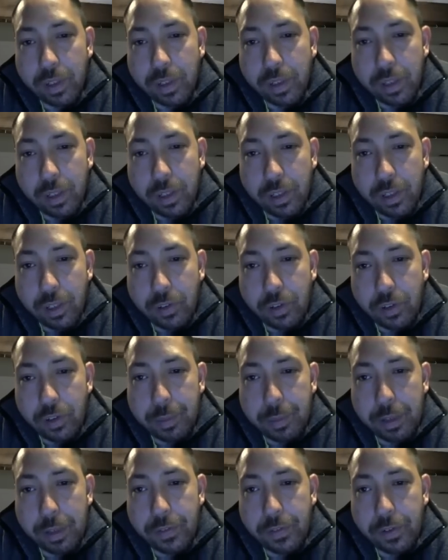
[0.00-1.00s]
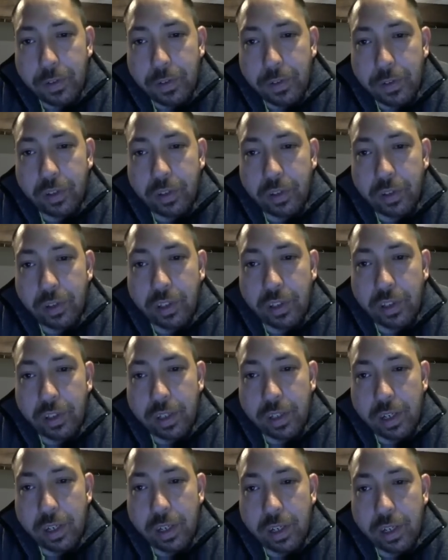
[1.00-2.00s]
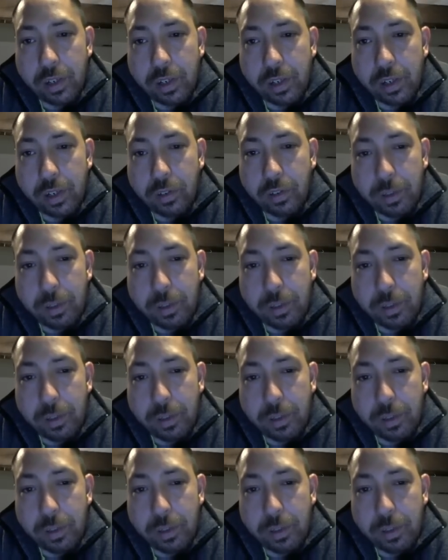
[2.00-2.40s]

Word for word: Some even 60,000 a month.